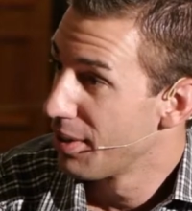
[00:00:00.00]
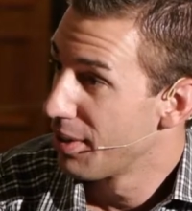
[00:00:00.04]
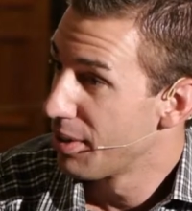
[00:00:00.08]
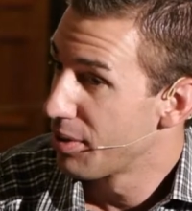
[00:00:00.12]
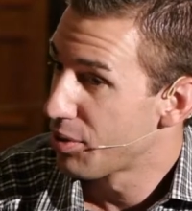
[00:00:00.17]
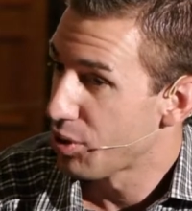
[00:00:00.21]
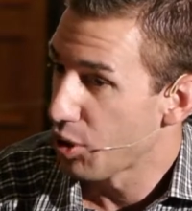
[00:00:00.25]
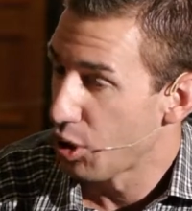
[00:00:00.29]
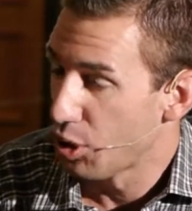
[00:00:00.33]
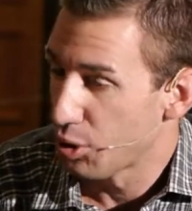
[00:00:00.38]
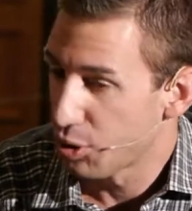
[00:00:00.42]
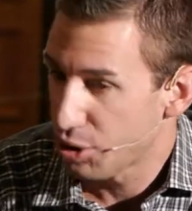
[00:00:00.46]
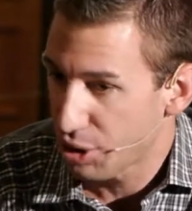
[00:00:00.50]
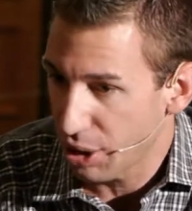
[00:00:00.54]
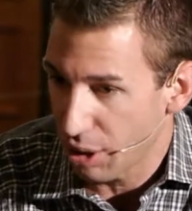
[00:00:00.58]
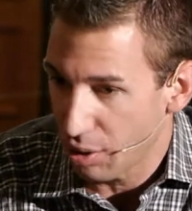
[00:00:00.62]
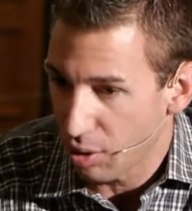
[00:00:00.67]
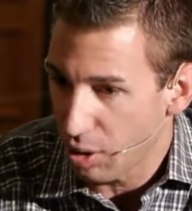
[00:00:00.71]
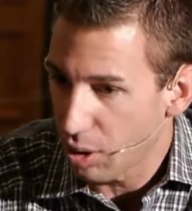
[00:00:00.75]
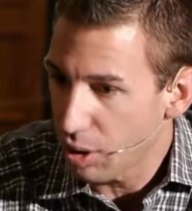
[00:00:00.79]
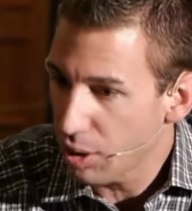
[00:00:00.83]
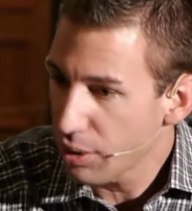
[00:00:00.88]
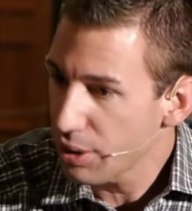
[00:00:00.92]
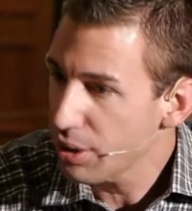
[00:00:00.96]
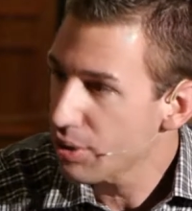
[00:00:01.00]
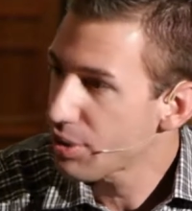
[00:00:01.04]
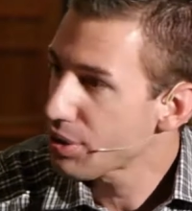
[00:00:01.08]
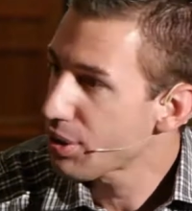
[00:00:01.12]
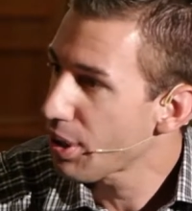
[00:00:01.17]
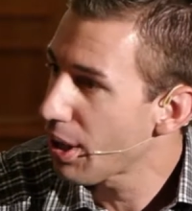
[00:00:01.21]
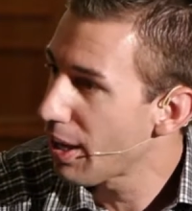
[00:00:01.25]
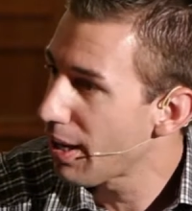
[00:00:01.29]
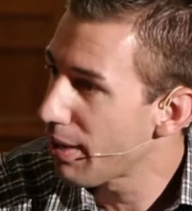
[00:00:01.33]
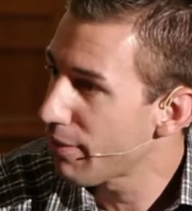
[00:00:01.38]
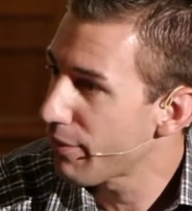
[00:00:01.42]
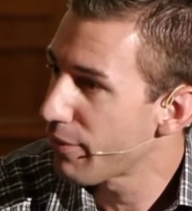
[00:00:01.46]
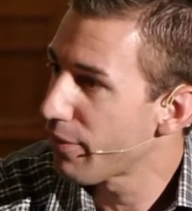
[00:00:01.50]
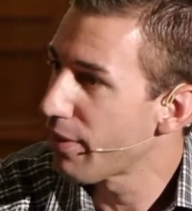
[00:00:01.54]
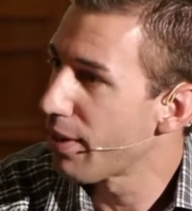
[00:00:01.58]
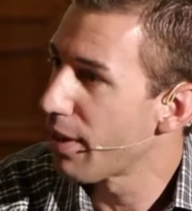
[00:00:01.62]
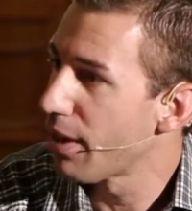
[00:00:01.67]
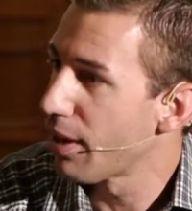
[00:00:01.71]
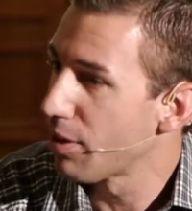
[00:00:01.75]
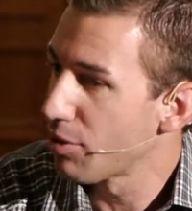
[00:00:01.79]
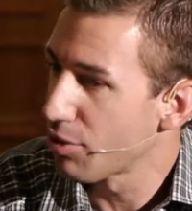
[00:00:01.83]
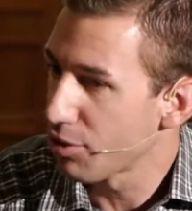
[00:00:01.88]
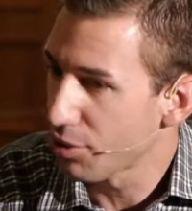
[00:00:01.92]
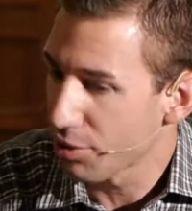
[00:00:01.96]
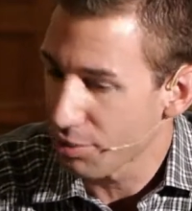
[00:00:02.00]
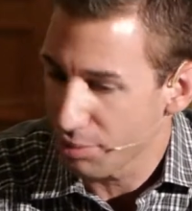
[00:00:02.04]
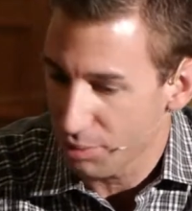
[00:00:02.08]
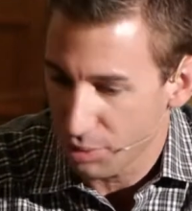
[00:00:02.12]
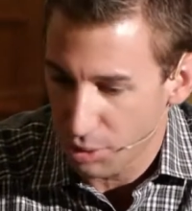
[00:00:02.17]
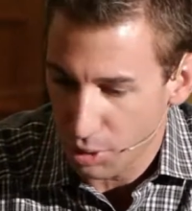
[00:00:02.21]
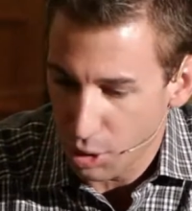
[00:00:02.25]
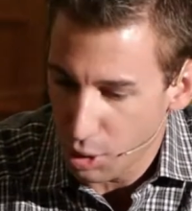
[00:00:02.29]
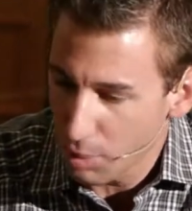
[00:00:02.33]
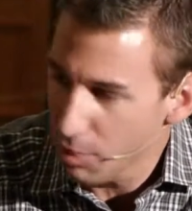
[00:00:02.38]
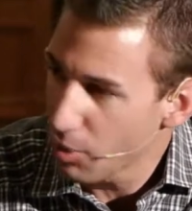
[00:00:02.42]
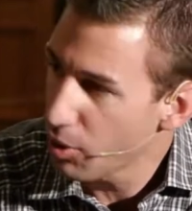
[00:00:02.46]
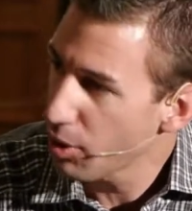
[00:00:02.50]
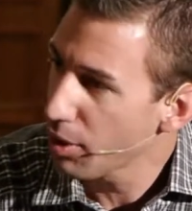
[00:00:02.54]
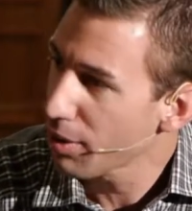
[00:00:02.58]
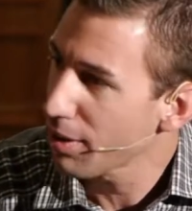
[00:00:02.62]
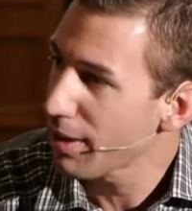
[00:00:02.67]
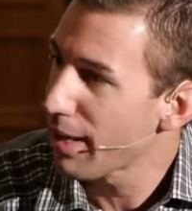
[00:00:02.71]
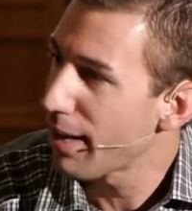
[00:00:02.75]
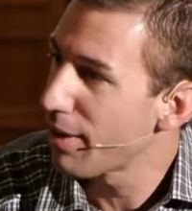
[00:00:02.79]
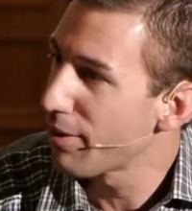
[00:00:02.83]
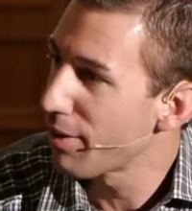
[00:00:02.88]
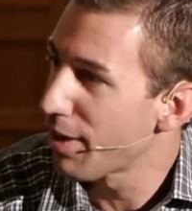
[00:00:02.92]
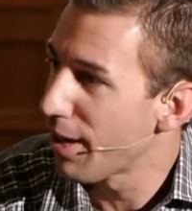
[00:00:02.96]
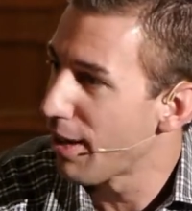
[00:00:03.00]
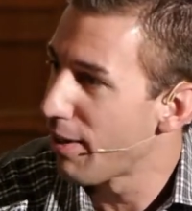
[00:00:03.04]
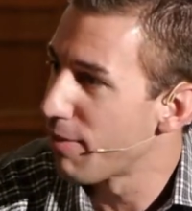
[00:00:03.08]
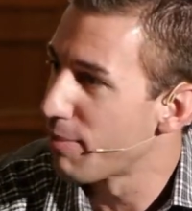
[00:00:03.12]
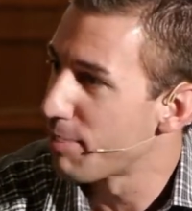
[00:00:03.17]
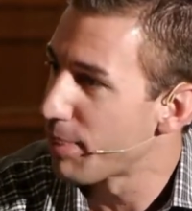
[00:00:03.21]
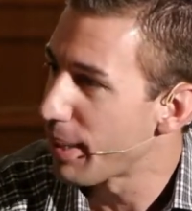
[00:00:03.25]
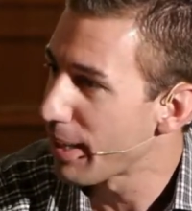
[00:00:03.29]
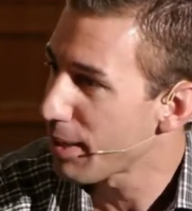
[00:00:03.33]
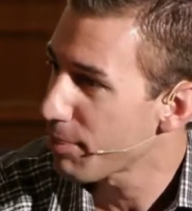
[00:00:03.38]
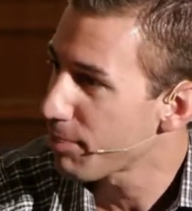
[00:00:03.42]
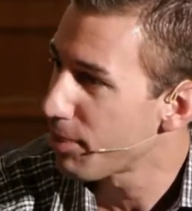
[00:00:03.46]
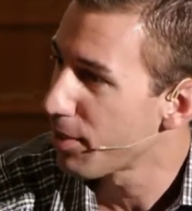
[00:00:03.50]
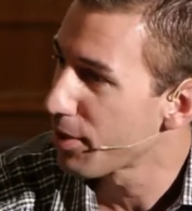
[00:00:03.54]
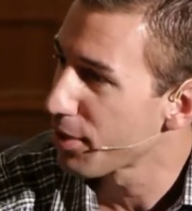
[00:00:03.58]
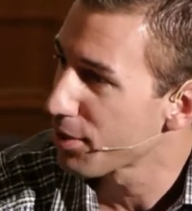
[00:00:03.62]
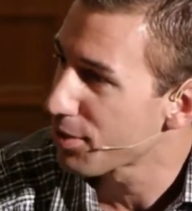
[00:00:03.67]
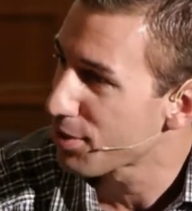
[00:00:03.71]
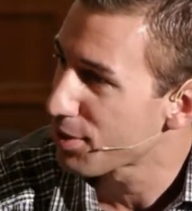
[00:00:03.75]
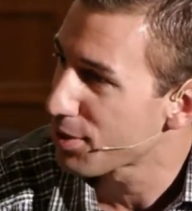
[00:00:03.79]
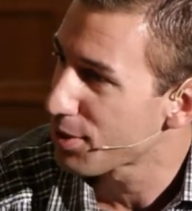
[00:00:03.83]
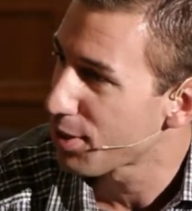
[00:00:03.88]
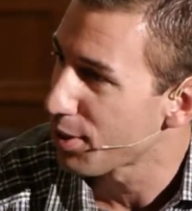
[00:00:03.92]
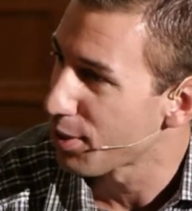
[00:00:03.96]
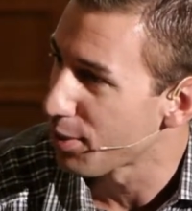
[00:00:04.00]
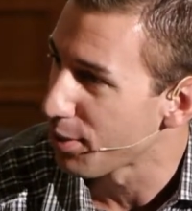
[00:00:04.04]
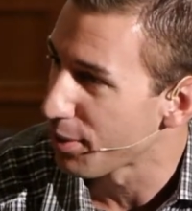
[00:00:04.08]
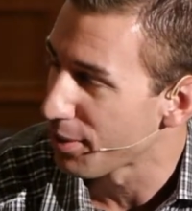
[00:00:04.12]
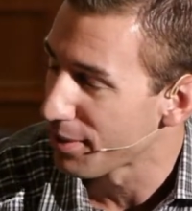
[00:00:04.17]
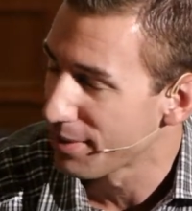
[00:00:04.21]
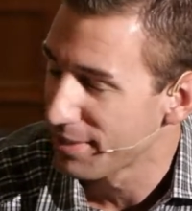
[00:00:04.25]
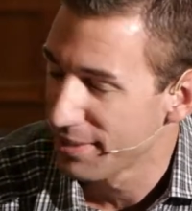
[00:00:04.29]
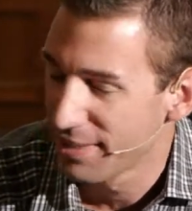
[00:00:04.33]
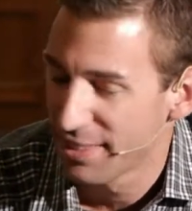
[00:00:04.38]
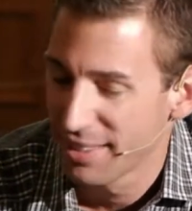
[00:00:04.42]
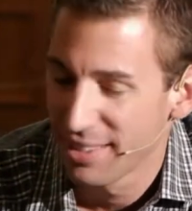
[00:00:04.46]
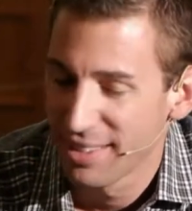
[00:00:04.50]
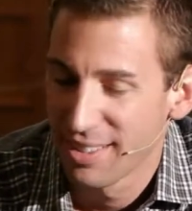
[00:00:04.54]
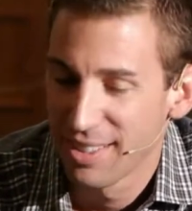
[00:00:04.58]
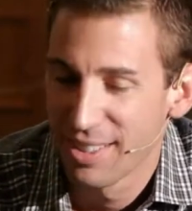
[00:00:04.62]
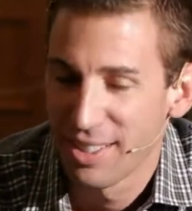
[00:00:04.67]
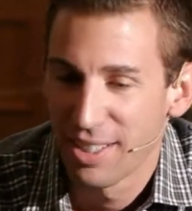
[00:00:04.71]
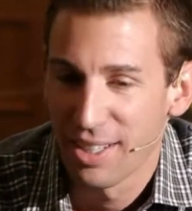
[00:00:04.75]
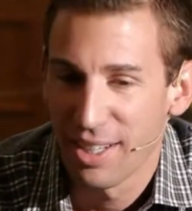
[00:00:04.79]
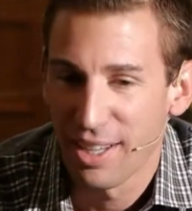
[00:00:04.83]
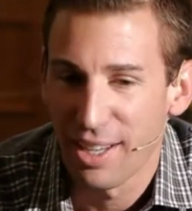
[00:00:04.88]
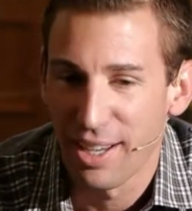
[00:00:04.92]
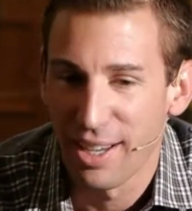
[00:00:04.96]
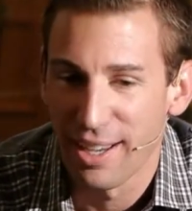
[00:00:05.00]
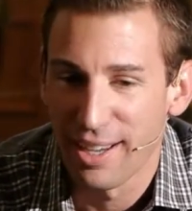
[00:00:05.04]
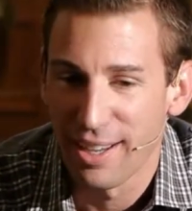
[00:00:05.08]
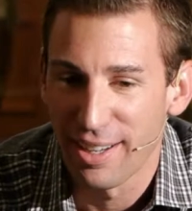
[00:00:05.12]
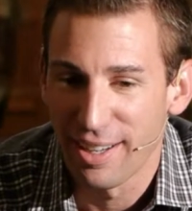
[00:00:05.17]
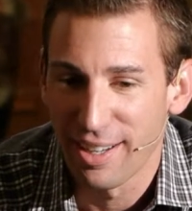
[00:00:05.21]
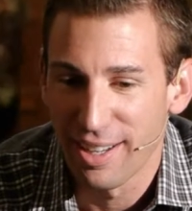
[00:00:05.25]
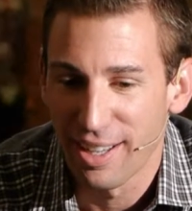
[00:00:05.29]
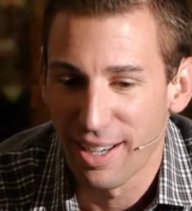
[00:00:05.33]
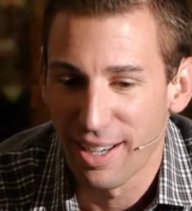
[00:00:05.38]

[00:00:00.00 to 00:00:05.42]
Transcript: So sell all this stuff and you're no more allowed to have bike parts here. And